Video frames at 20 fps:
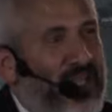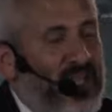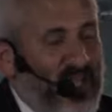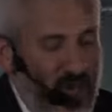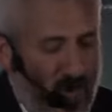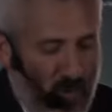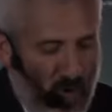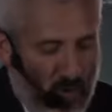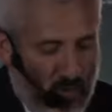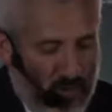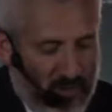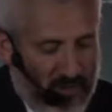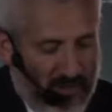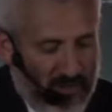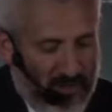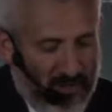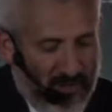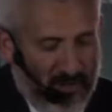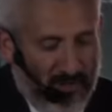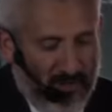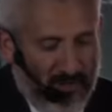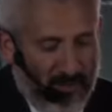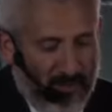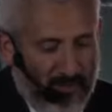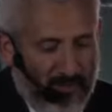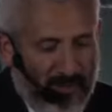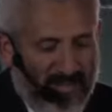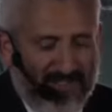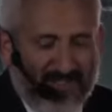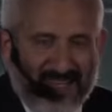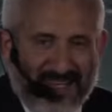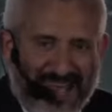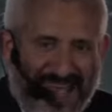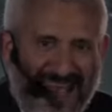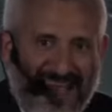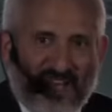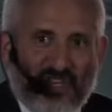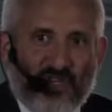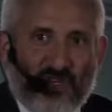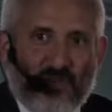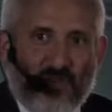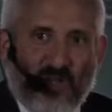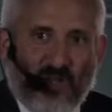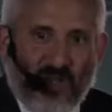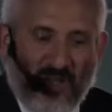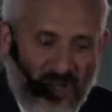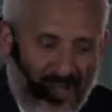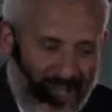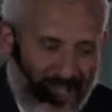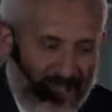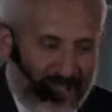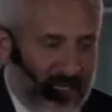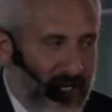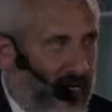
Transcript: be known by the natural light